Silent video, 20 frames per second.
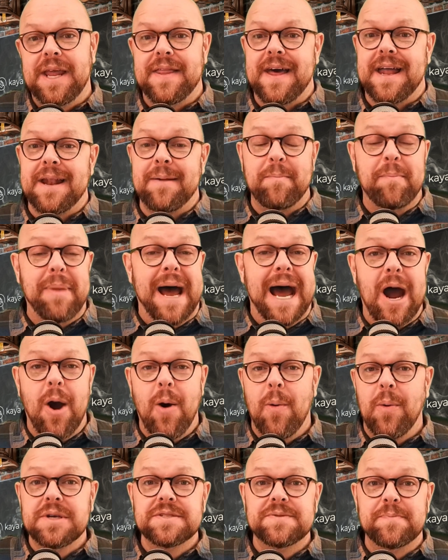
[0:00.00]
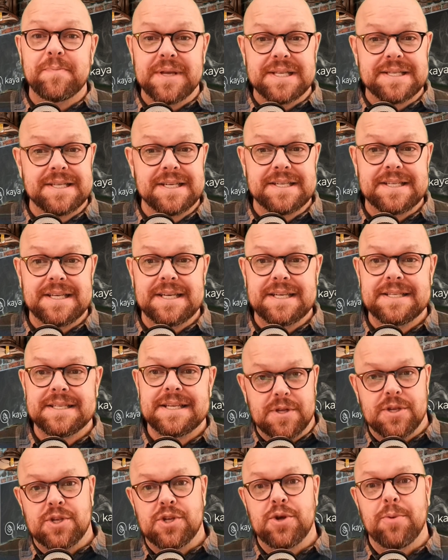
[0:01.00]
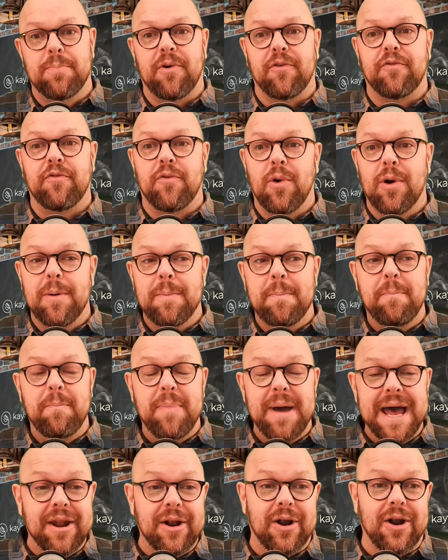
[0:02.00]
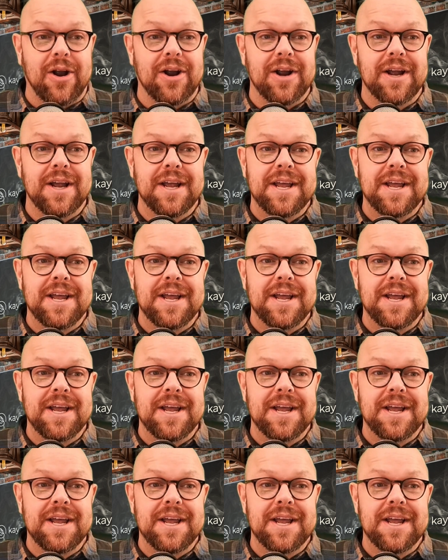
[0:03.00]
that empowers businesses to perform better